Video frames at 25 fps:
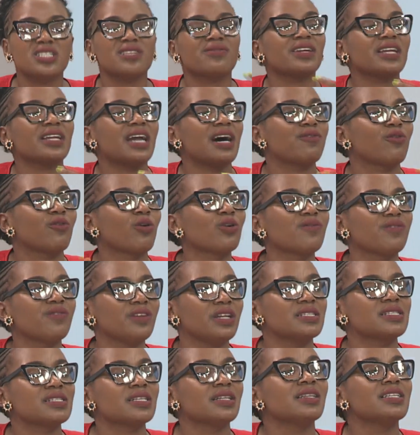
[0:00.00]
even have
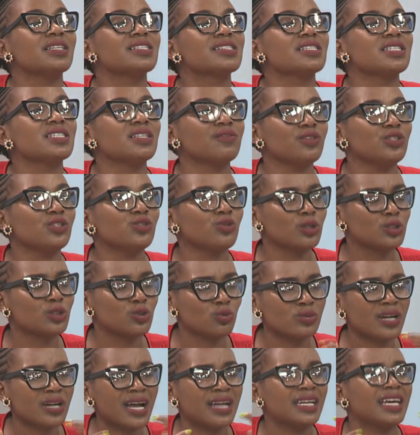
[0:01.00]
confidence in this individual
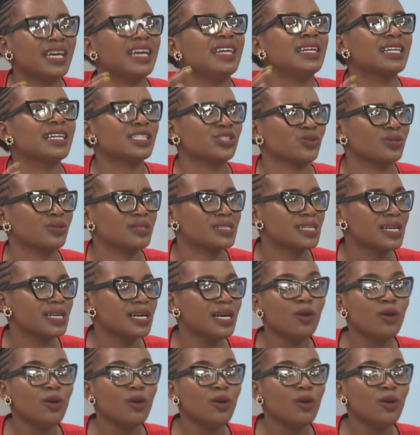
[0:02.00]
to run elections,